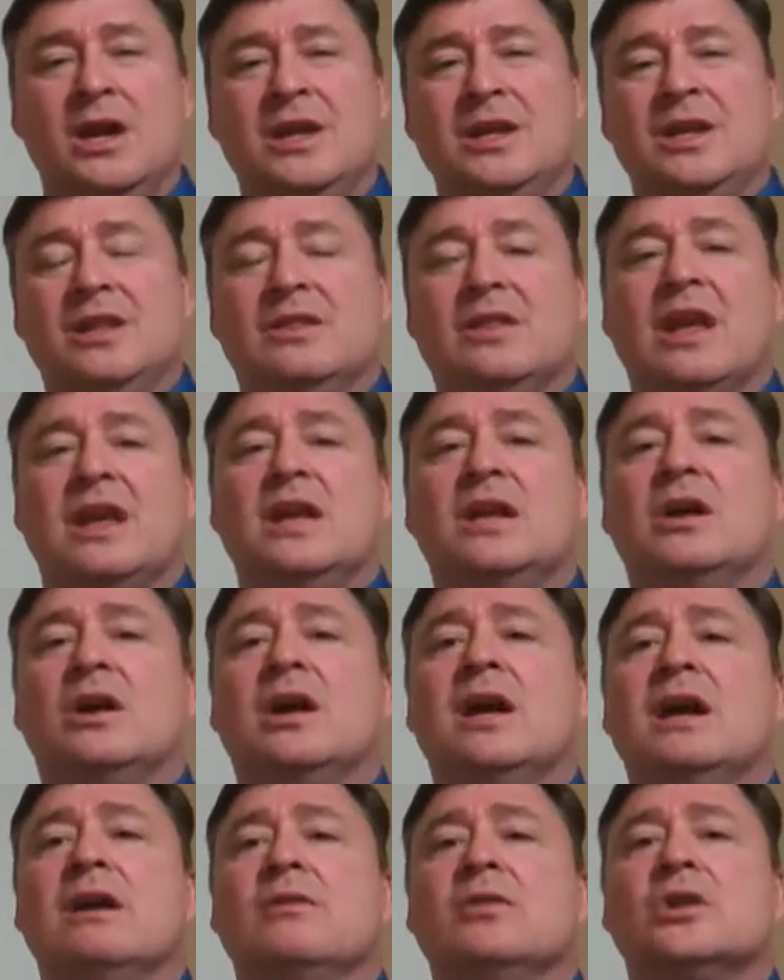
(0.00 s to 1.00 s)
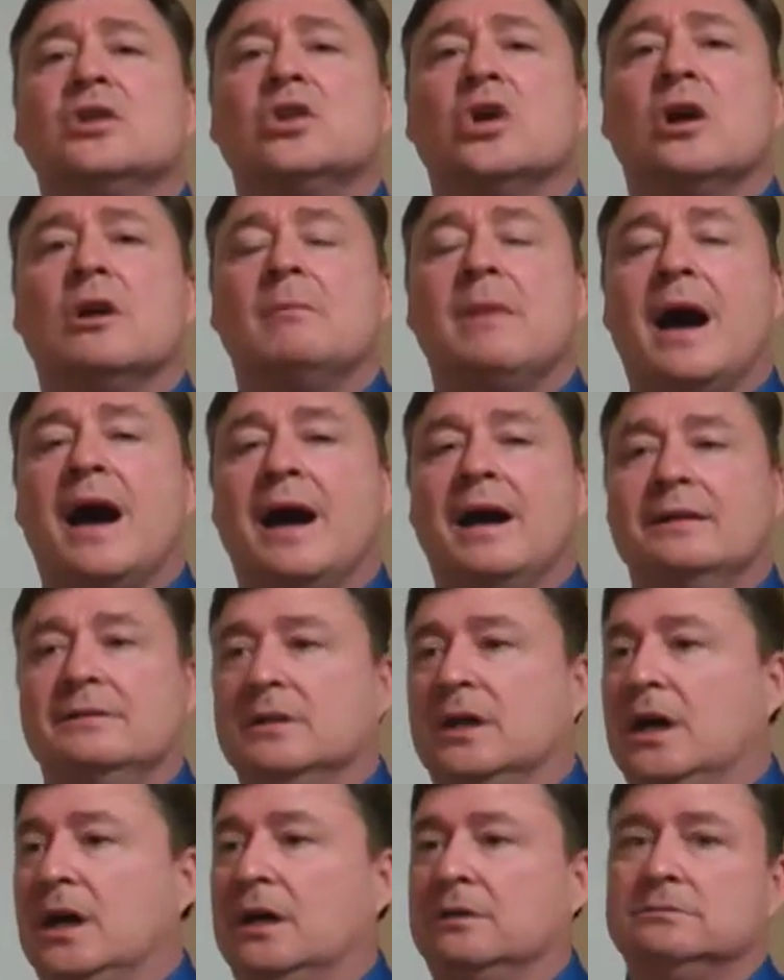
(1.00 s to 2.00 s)
You hear the term
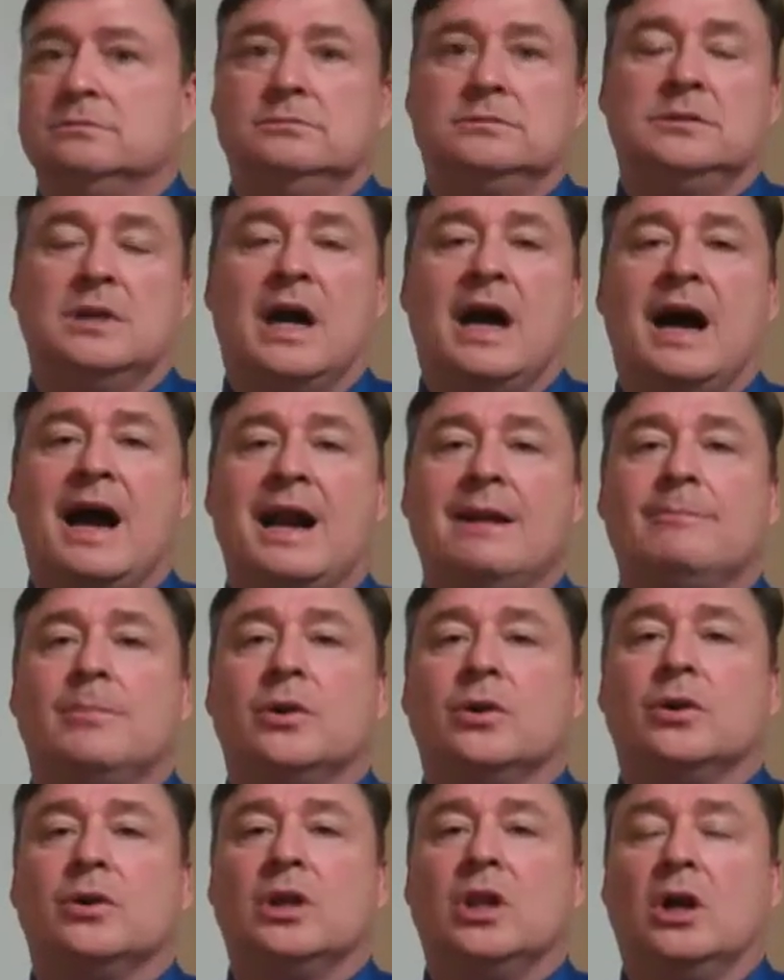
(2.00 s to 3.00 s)
hyper